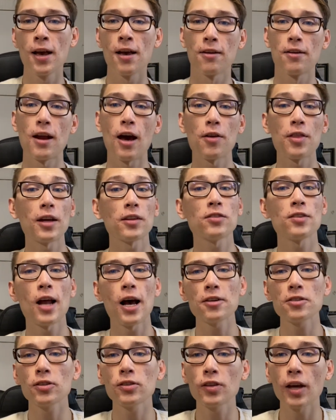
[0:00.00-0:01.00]
Now, that's
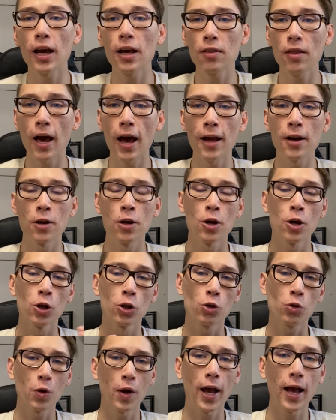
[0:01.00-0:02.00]
not to say that
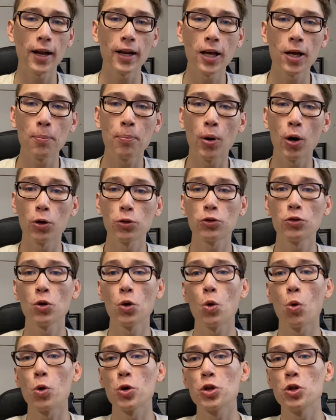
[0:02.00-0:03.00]
creating
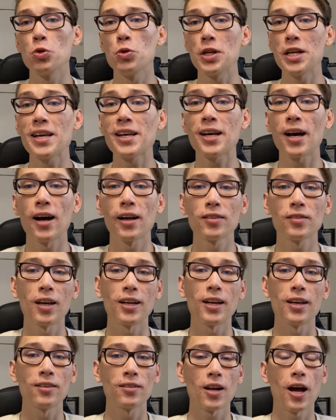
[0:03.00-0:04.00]
personal or unique
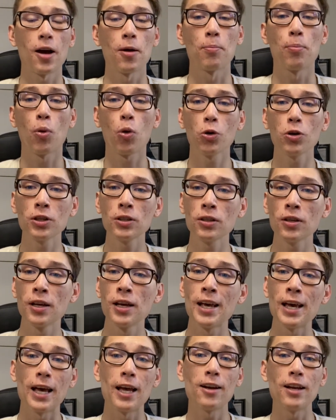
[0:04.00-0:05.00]
content is not important.
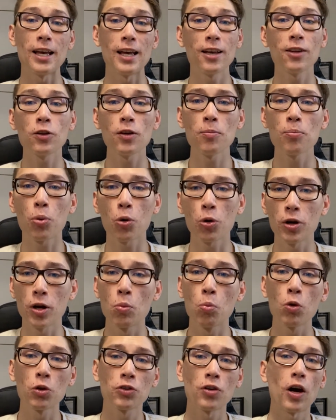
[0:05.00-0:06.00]
It is important,
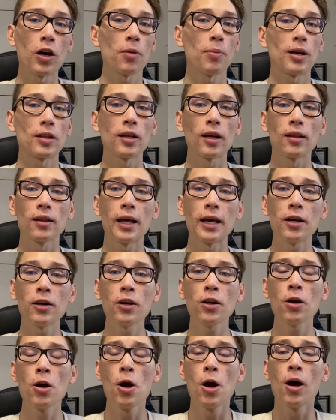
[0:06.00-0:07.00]
and we'll talk about that
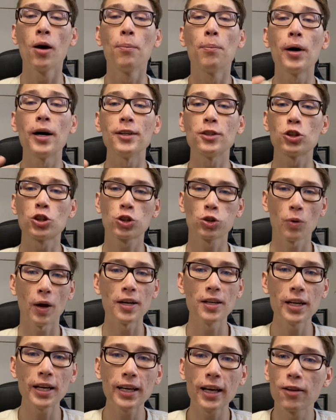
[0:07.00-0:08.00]
later. But
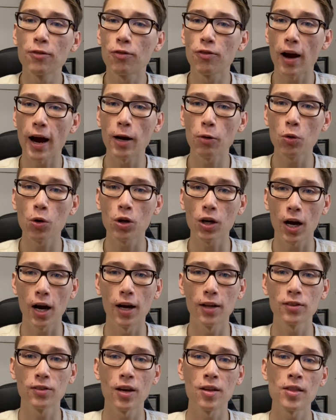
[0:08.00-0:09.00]
trending and viral
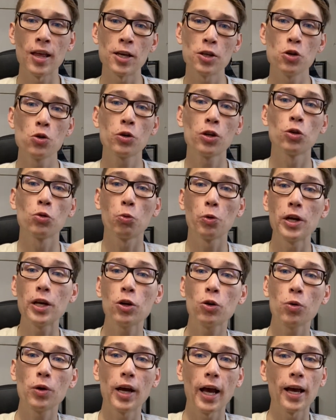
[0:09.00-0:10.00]
content that you can
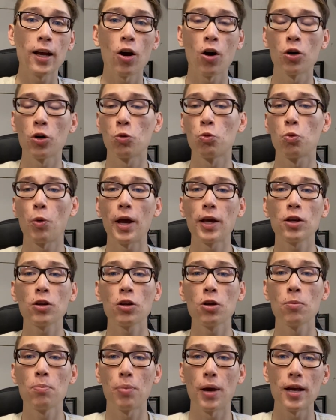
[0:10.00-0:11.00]
recreate on a
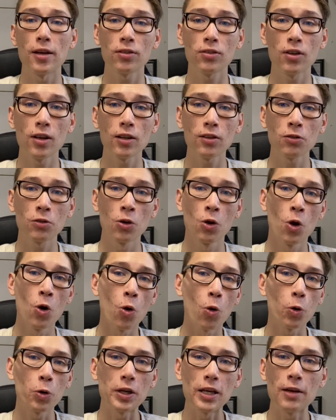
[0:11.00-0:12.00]
regular basis
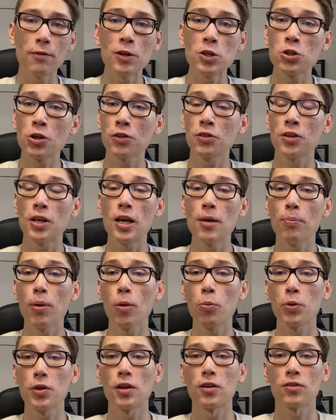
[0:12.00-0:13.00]
or even just keep
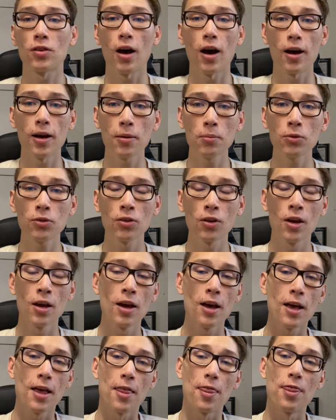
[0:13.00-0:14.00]
up with the times,
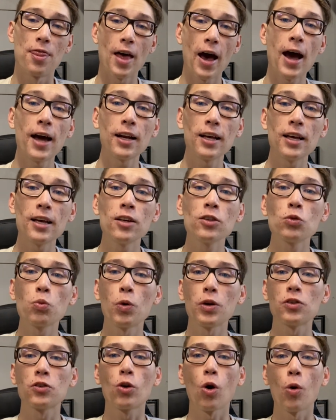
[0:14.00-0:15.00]
that is
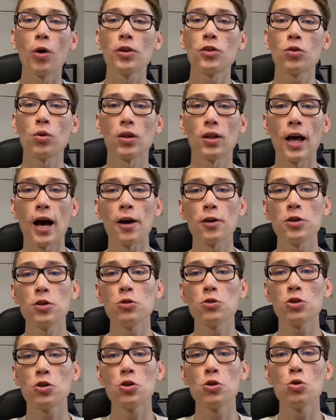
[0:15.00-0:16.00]
what's going to allow you
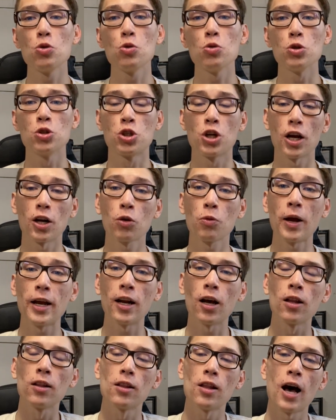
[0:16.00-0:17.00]
to
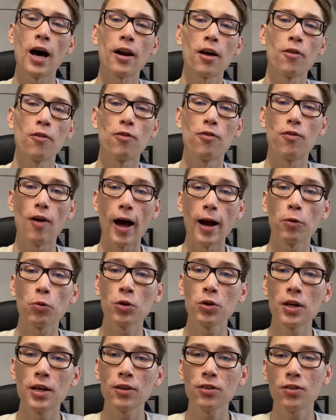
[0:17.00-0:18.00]
generate a lot of
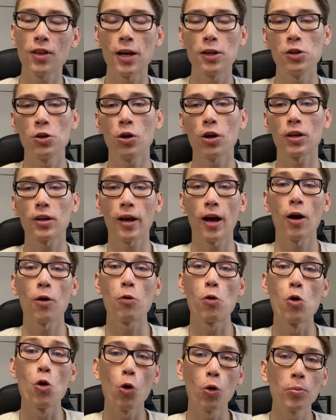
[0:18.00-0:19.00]
viralness that your
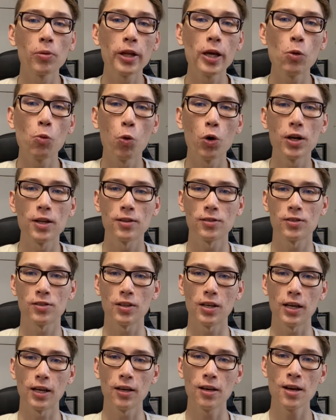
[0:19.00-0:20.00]
account normally wouldn't
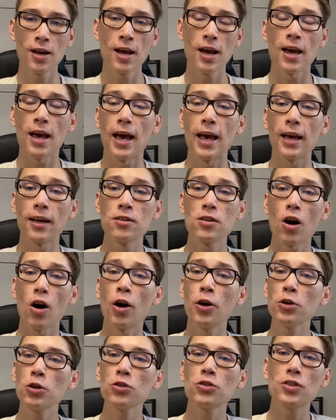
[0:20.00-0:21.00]
see. And
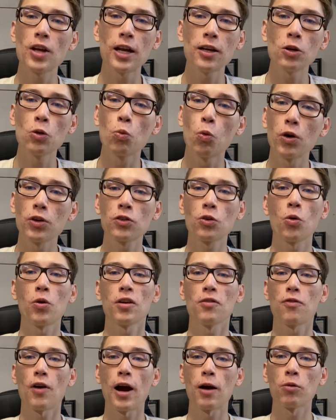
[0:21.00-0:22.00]
understanding what's
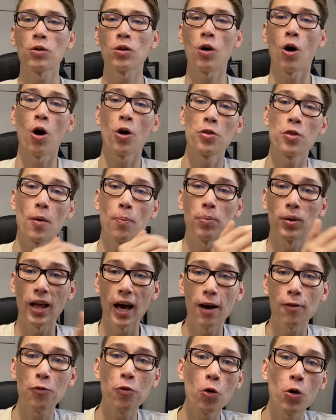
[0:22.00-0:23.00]
going viral on the
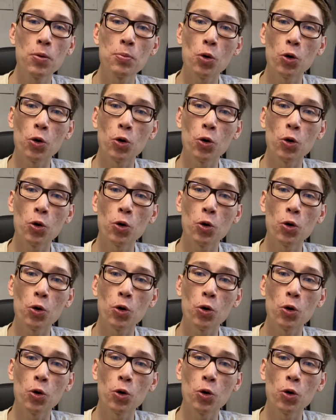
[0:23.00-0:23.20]
platform